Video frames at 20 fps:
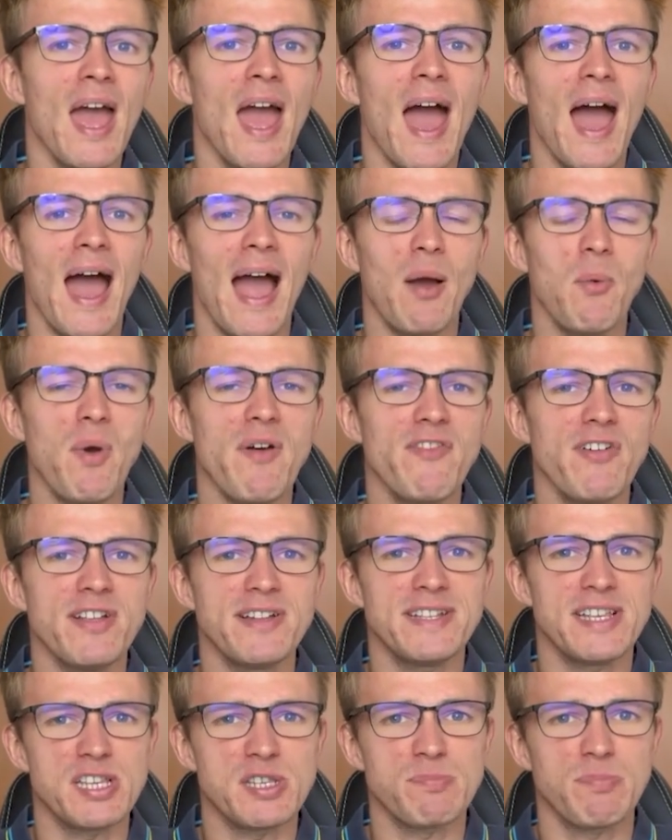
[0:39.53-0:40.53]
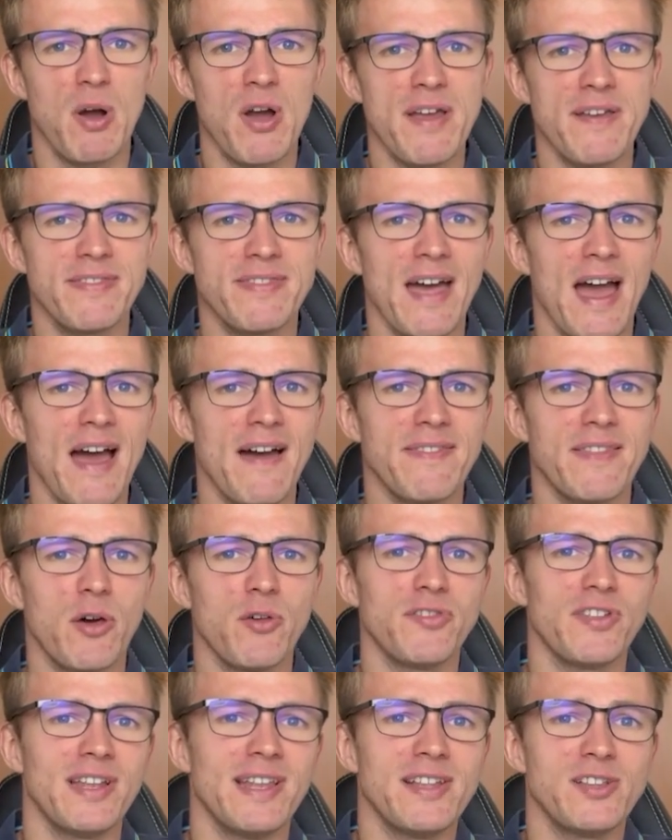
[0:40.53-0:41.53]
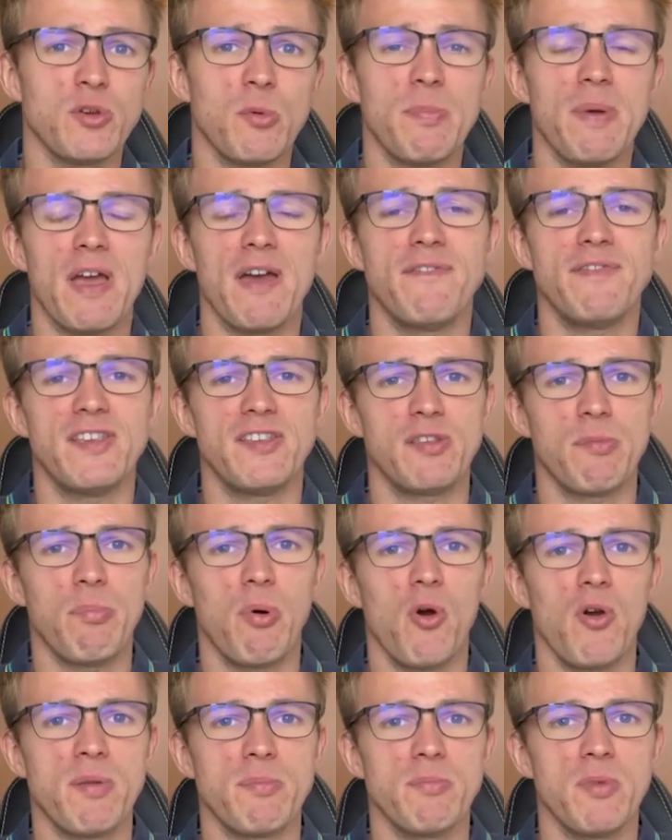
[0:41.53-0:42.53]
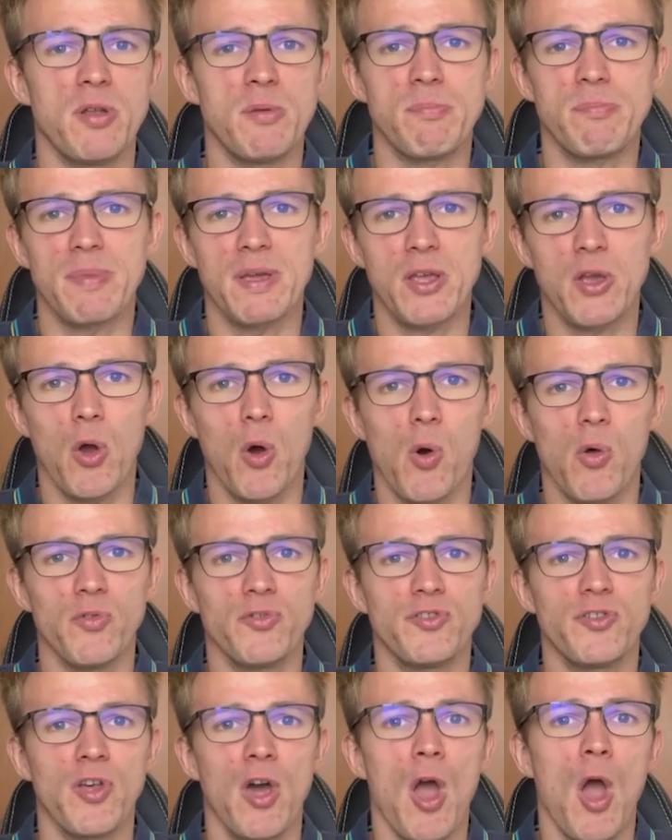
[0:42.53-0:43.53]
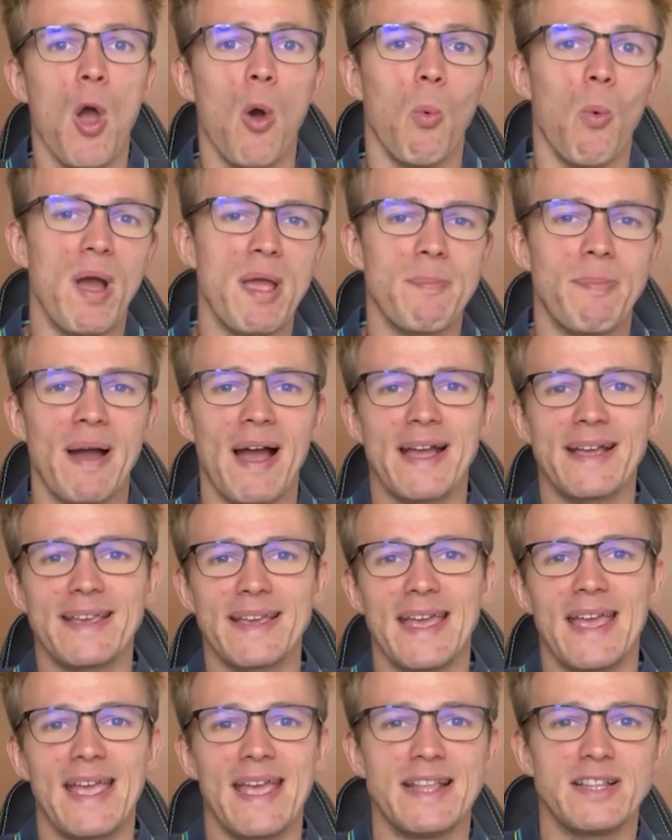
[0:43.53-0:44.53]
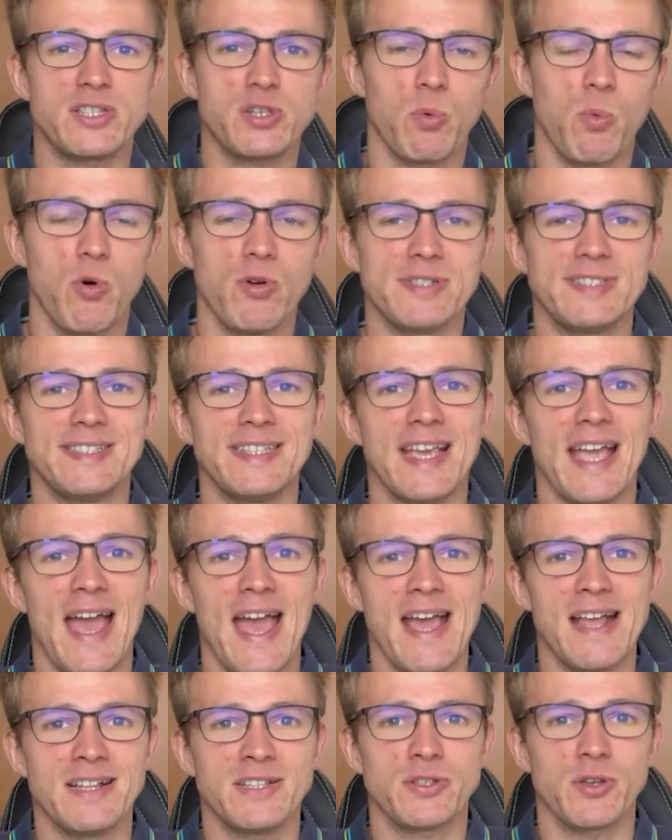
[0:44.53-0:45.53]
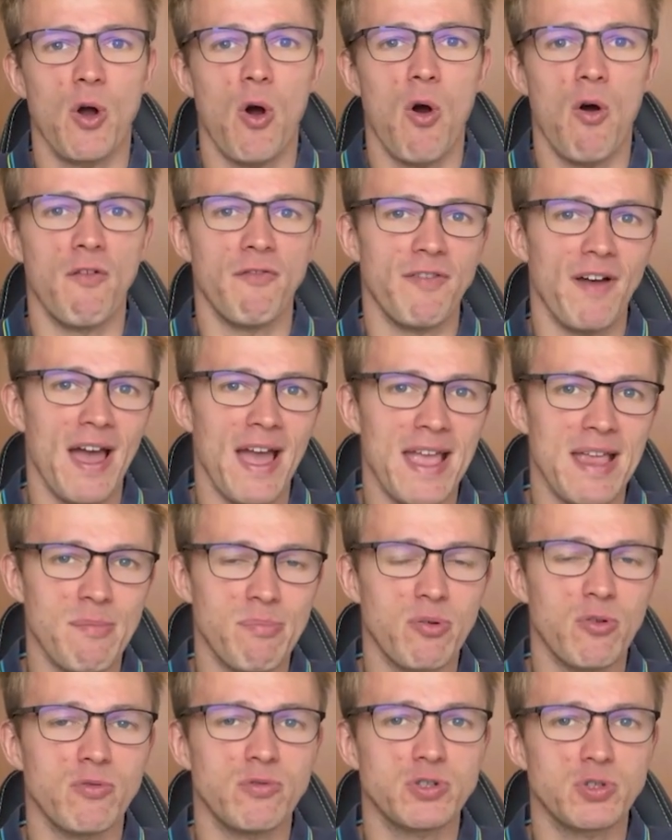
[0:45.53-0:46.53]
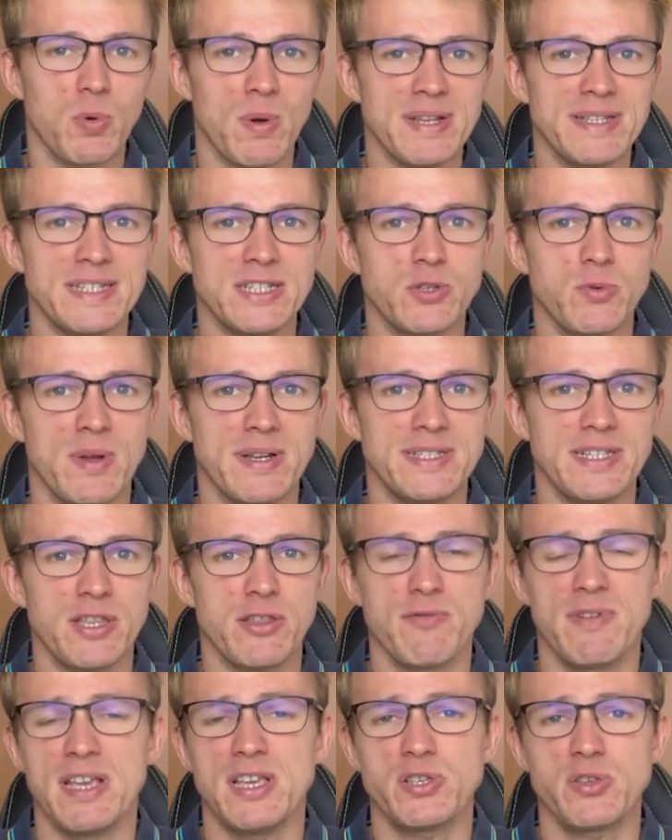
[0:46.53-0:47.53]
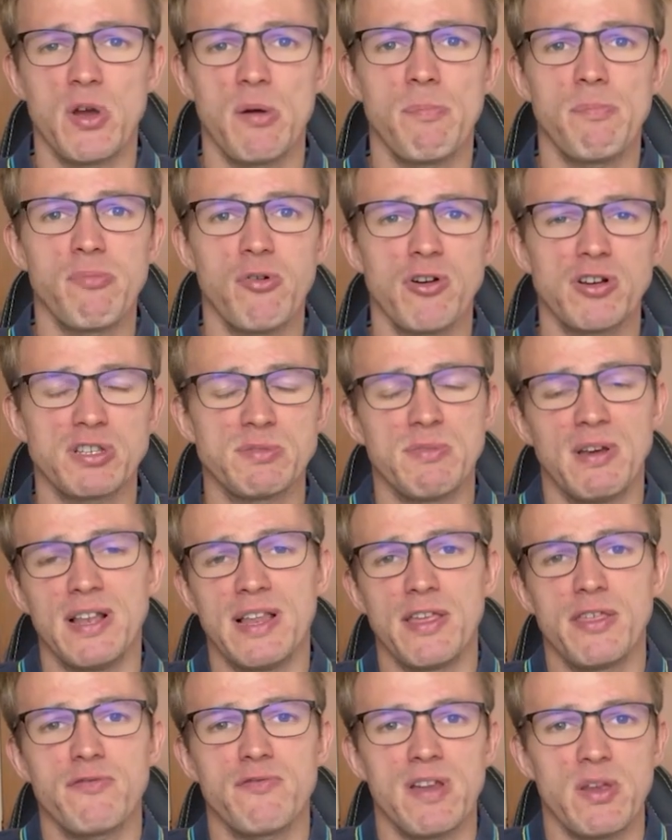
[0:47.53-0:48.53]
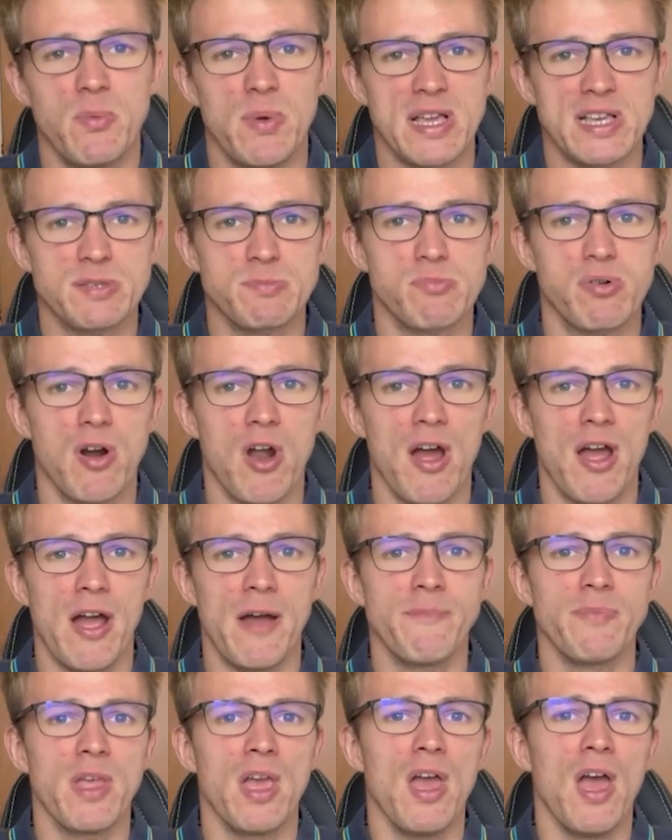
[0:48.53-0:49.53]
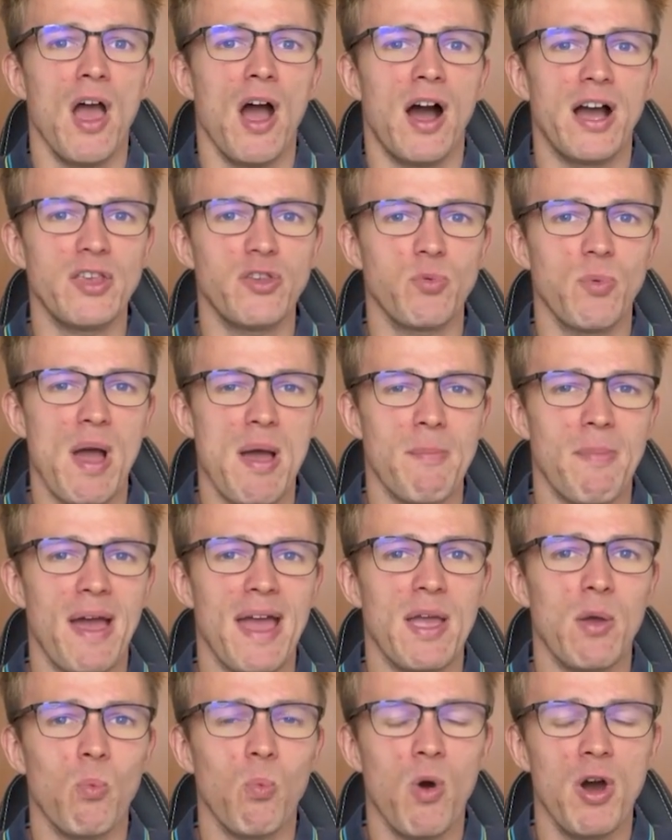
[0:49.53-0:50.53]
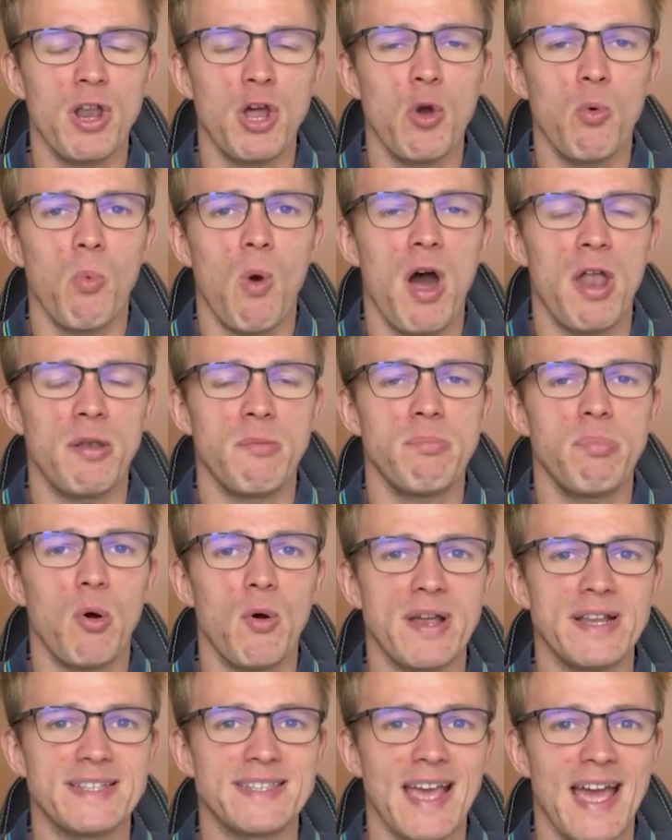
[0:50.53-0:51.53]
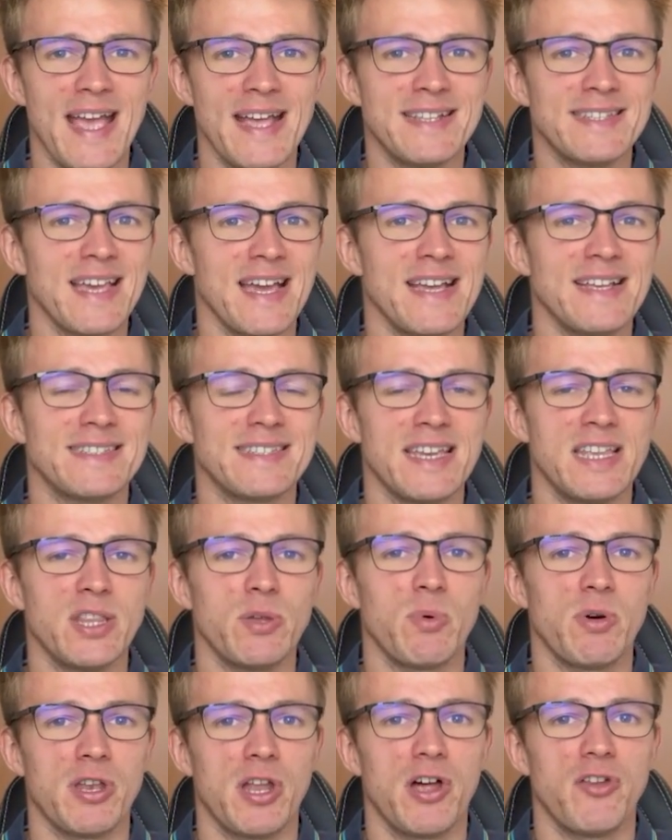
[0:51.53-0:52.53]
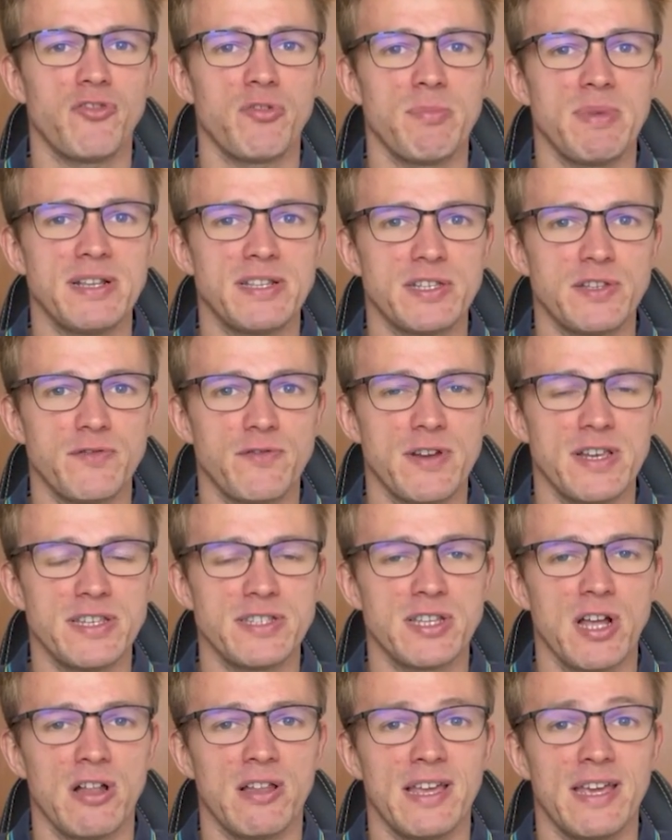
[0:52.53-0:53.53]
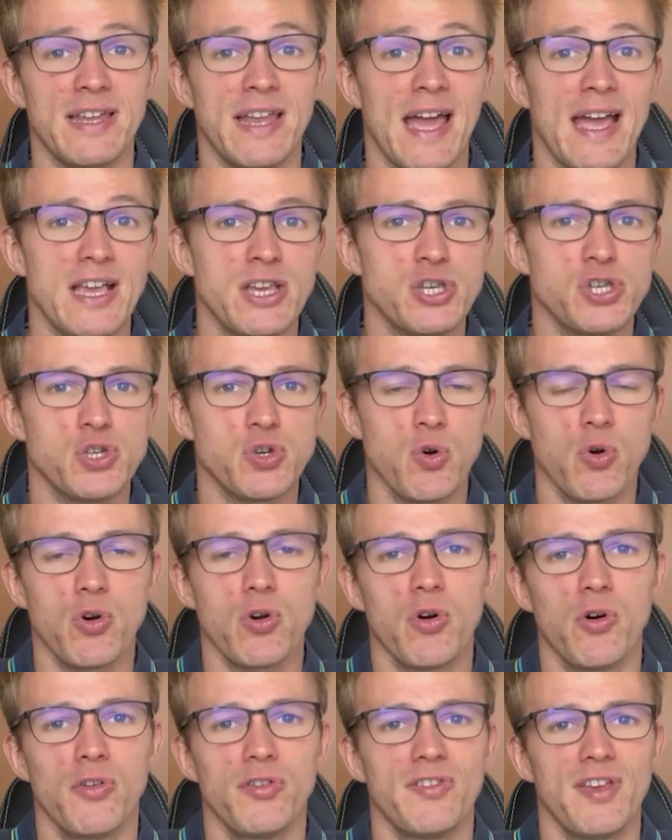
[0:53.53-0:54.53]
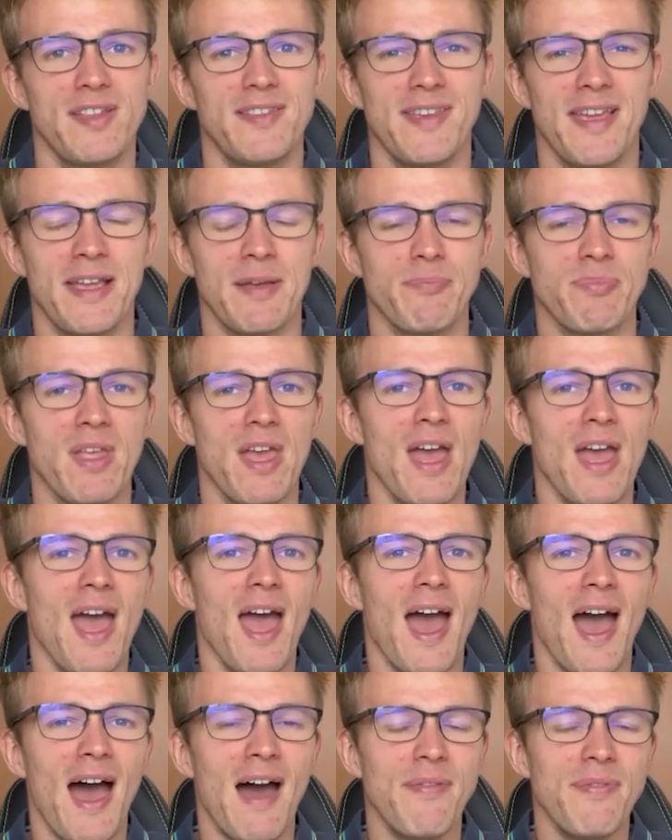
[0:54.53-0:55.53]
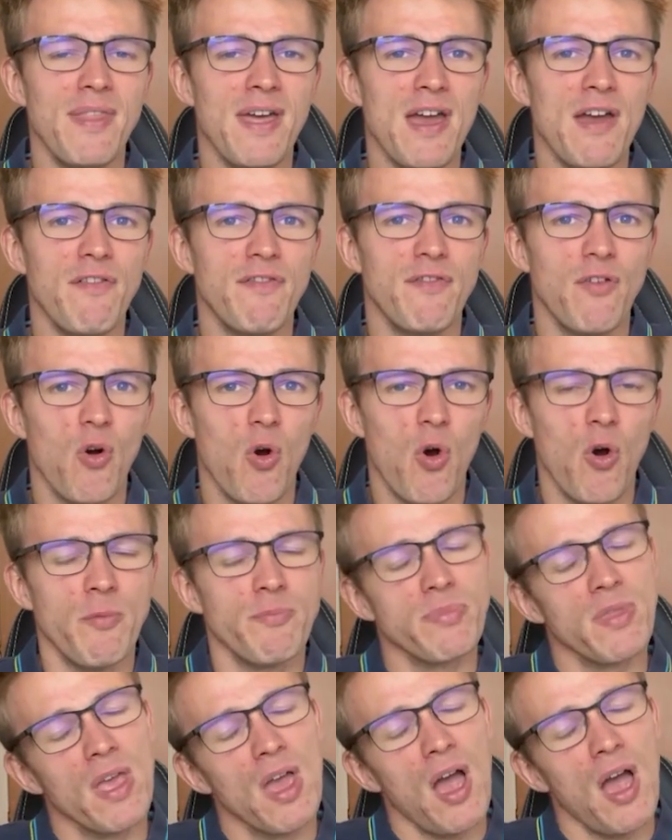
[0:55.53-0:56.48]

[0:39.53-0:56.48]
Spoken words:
However, despite that, there was a little bit of disappointment because way back towards the end of April 2023, so approximately 3 weeks prior, I swam a 101.88 in the 100 meters freestyle in a short course setting, and therefore